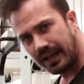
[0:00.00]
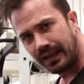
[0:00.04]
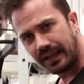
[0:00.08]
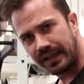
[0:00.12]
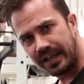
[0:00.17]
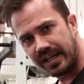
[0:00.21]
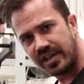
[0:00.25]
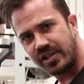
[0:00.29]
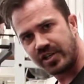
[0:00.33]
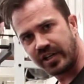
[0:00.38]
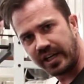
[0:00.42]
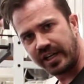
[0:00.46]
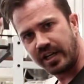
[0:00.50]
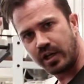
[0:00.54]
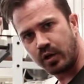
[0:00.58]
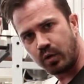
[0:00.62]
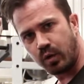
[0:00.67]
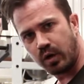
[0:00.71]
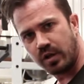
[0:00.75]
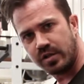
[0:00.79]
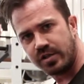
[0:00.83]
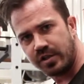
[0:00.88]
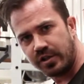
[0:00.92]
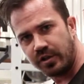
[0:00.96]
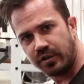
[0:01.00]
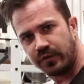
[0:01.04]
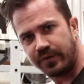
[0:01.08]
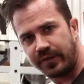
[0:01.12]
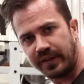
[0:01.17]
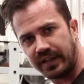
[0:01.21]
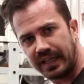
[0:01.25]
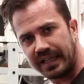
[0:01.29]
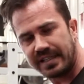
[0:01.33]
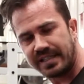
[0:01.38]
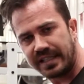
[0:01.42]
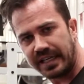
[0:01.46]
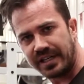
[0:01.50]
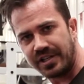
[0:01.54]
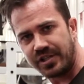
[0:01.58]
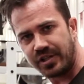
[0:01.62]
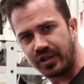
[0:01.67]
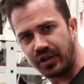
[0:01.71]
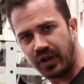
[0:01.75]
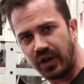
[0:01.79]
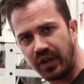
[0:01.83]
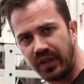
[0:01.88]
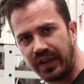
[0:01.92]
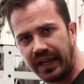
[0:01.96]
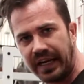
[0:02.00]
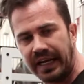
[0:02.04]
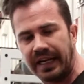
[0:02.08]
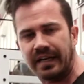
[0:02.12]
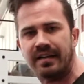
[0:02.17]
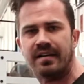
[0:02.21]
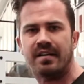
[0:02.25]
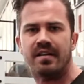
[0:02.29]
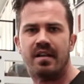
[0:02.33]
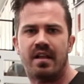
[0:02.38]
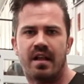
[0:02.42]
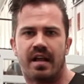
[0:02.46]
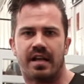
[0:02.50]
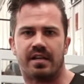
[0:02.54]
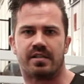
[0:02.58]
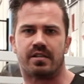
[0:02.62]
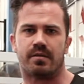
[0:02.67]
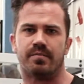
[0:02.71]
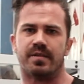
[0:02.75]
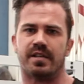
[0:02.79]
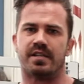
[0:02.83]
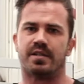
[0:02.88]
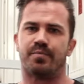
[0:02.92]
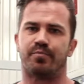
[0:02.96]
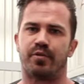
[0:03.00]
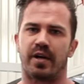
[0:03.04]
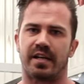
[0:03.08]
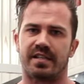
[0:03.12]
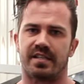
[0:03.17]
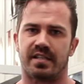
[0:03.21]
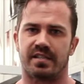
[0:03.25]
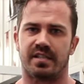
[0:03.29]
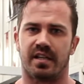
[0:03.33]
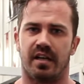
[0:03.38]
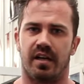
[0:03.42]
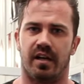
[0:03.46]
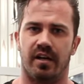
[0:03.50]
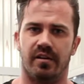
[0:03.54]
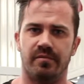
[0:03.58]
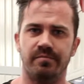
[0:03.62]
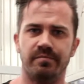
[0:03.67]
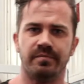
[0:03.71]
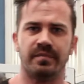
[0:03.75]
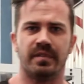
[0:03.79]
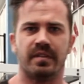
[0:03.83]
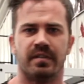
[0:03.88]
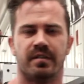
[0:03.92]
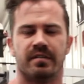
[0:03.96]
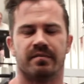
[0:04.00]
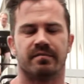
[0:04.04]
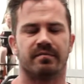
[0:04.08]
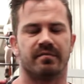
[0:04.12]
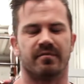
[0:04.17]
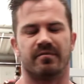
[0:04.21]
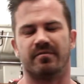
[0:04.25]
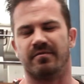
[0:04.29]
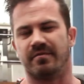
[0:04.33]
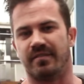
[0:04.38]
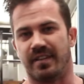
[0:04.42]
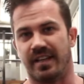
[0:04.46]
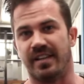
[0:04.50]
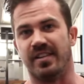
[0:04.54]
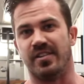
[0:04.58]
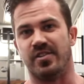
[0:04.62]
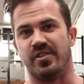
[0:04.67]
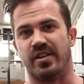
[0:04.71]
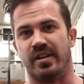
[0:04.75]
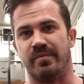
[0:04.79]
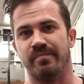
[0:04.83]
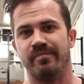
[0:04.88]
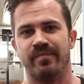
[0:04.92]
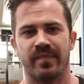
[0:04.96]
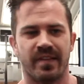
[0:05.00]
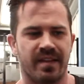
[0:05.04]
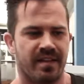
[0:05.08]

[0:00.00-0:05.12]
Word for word: will initiate the quads and you'll feel that tension on there. It's something to practice at home in the gym